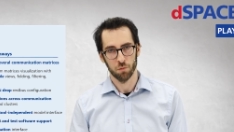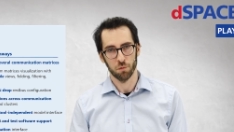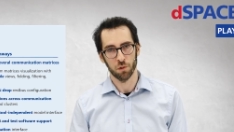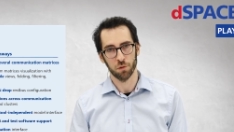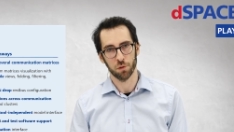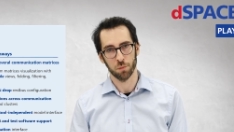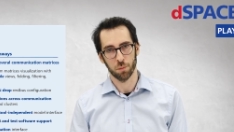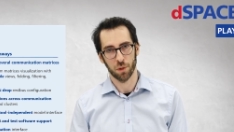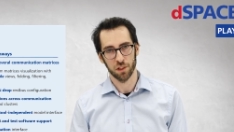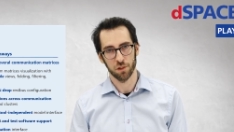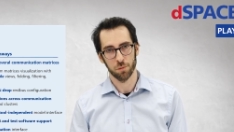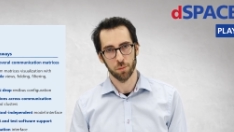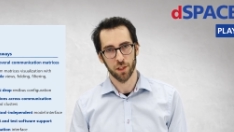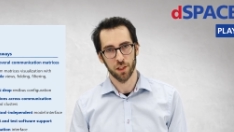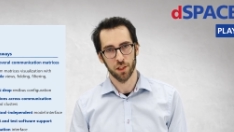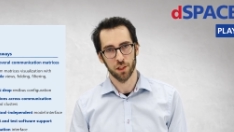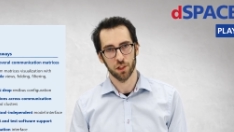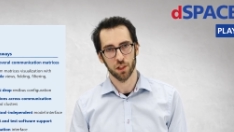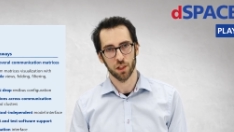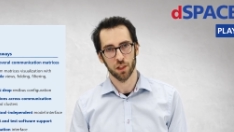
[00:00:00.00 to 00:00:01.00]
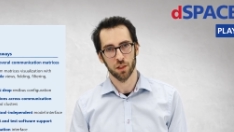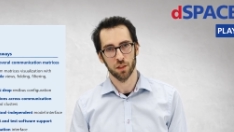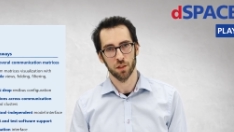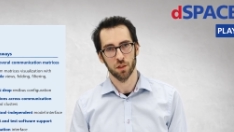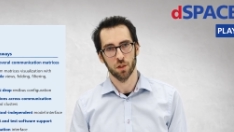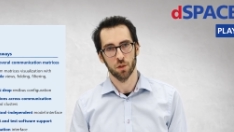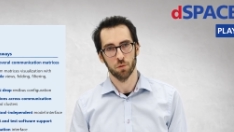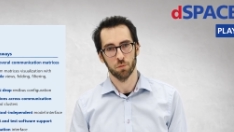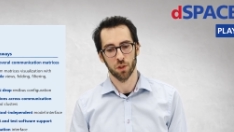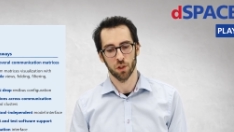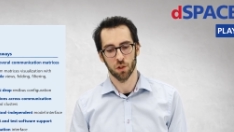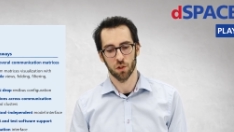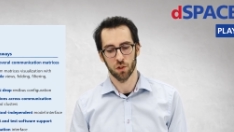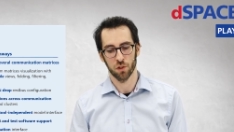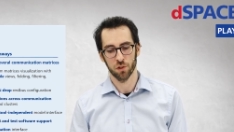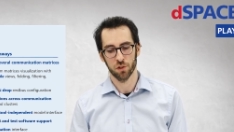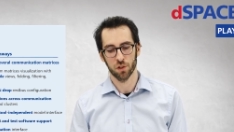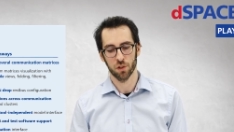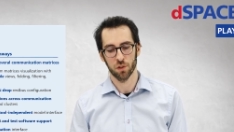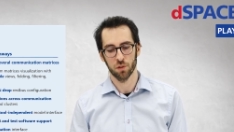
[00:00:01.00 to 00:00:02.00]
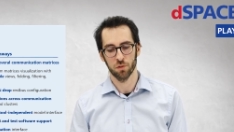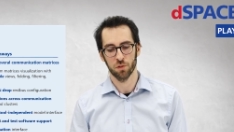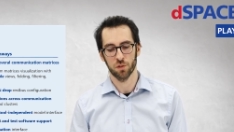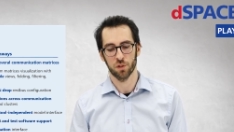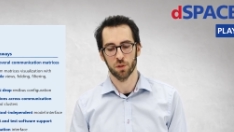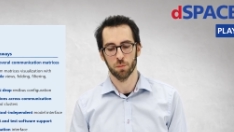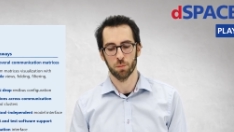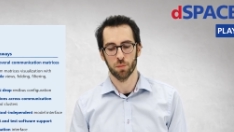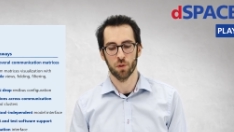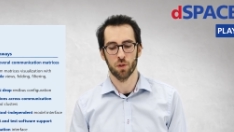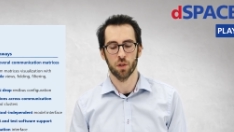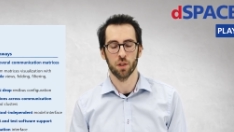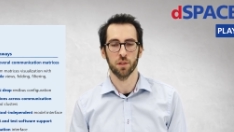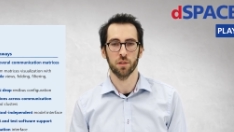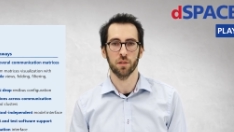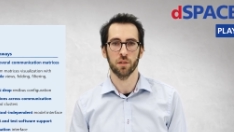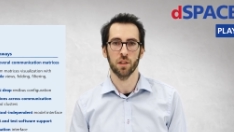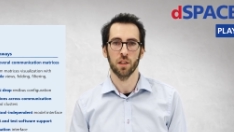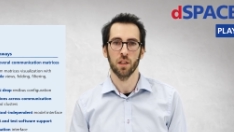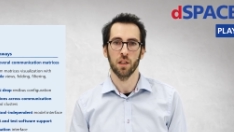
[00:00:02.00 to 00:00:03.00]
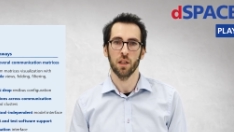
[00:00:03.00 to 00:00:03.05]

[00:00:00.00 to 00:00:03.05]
With the bus manager, we also support